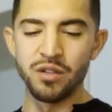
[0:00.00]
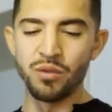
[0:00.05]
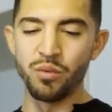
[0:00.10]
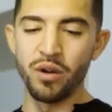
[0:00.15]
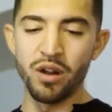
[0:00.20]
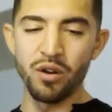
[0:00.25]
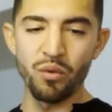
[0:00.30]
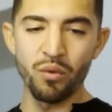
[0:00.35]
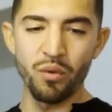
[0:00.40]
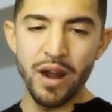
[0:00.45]
You
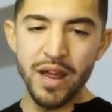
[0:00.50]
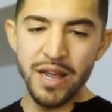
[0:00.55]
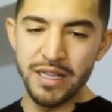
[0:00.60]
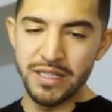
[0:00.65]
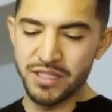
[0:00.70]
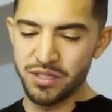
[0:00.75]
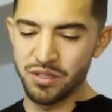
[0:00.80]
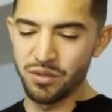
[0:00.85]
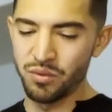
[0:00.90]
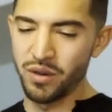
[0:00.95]
want
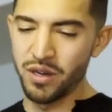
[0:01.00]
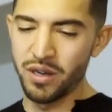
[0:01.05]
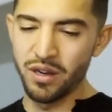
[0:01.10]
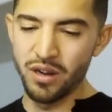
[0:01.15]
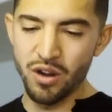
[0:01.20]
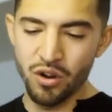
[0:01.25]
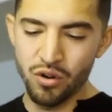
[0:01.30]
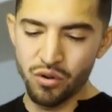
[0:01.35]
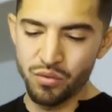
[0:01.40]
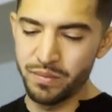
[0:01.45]
rice, you want
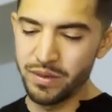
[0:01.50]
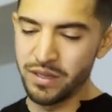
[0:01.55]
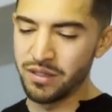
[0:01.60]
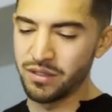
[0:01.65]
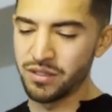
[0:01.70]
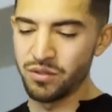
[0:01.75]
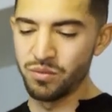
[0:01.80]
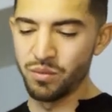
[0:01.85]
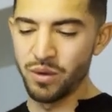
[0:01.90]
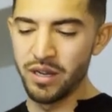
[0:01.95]
oatmeal,
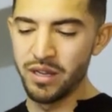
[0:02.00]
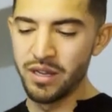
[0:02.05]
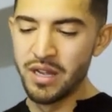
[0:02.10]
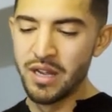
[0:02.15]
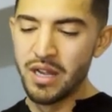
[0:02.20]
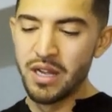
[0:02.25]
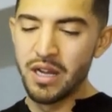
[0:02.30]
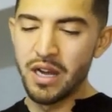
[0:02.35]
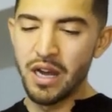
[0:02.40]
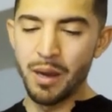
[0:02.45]
you want
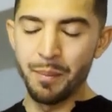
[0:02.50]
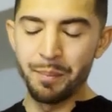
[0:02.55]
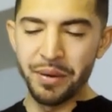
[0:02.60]
uh,